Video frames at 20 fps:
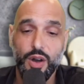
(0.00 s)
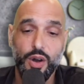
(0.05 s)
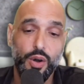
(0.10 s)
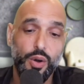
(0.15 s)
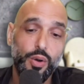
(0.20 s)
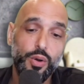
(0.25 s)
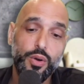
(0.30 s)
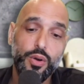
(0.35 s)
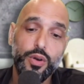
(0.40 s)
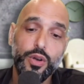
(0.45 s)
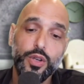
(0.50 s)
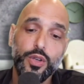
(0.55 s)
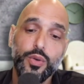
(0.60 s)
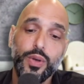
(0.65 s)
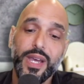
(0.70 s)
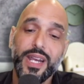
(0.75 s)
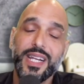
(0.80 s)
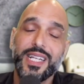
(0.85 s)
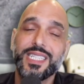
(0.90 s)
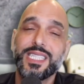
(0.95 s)
or you
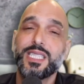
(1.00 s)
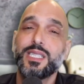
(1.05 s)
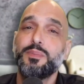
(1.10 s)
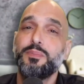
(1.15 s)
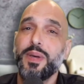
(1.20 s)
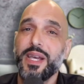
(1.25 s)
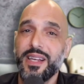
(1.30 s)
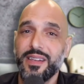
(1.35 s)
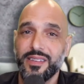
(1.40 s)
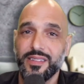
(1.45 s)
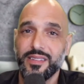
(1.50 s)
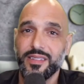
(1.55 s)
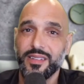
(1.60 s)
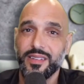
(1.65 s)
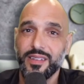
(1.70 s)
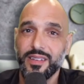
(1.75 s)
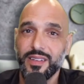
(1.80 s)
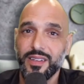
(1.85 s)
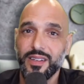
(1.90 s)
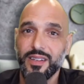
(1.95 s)
can expand
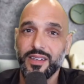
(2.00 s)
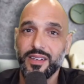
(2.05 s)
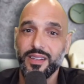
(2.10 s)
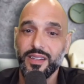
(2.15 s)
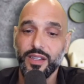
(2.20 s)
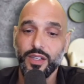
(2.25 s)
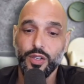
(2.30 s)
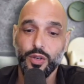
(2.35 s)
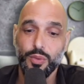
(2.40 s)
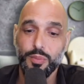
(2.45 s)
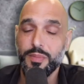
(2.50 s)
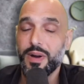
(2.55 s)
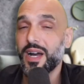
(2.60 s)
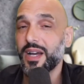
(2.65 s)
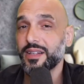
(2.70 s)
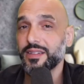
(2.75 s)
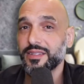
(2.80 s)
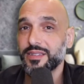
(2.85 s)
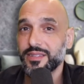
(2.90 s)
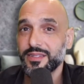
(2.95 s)
your
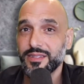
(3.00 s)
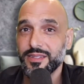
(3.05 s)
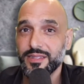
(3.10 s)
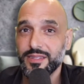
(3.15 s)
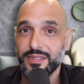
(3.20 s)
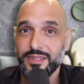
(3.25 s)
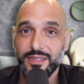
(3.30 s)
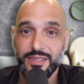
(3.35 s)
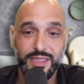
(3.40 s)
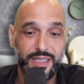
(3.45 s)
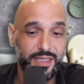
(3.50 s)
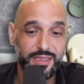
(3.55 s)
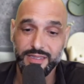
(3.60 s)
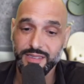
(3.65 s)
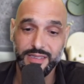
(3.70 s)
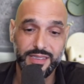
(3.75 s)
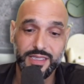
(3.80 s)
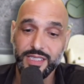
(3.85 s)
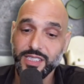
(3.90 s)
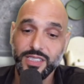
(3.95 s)
mind.
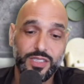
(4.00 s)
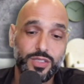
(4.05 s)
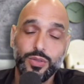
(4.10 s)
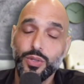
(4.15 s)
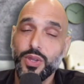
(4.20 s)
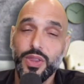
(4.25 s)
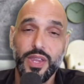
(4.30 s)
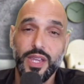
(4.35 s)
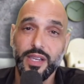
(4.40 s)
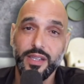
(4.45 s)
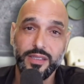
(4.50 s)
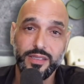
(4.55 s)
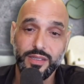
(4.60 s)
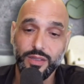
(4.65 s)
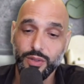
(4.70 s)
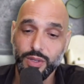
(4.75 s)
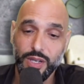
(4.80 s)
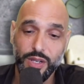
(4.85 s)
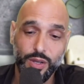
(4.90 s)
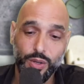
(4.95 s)
It's just two things.
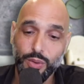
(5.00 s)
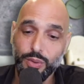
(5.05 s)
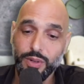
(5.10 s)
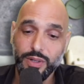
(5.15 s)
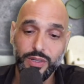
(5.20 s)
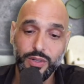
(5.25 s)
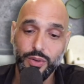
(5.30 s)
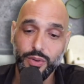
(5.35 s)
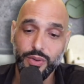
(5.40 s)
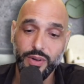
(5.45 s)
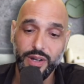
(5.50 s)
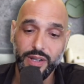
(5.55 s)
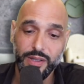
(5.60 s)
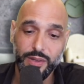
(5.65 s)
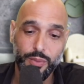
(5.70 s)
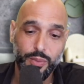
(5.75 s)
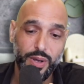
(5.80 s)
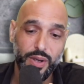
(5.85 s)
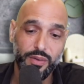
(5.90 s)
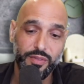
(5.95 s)
You can lower
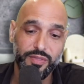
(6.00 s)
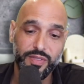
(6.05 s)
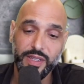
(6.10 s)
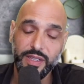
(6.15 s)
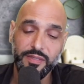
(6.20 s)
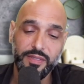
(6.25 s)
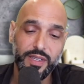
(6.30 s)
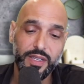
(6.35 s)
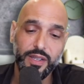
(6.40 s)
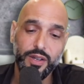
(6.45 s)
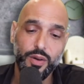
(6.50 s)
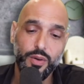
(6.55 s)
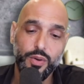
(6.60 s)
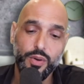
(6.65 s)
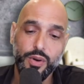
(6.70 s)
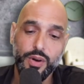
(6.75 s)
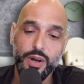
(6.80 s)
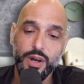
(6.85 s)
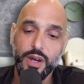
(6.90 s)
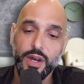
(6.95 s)
the way of living
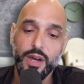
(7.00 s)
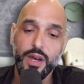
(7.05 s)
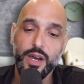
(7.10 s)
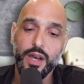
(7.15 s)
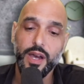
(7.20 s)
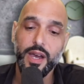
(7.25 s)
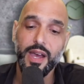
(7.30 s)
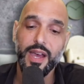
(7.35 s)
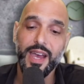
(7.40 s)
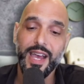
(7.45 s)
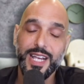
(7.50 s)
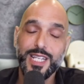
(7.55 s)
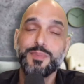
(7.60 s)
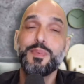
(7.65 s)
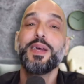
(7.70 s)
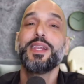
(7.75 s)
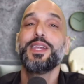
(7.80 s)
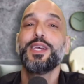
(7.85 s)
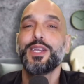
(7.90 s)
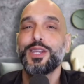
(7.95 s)
or
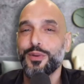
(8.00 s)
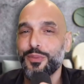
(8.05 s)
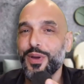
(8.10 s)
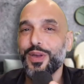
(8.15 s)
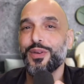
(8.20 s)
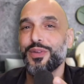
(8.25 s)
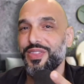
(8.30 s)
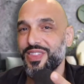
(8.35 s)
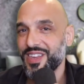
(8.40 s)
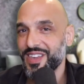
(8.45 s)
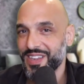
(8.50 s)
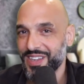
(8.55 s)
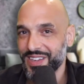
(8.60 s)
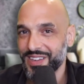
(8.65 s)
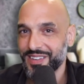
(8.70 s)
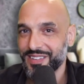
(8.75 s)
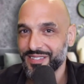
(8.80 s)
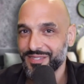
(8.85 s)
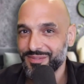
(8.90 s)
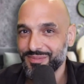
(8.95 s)
expanding the way you're thinking.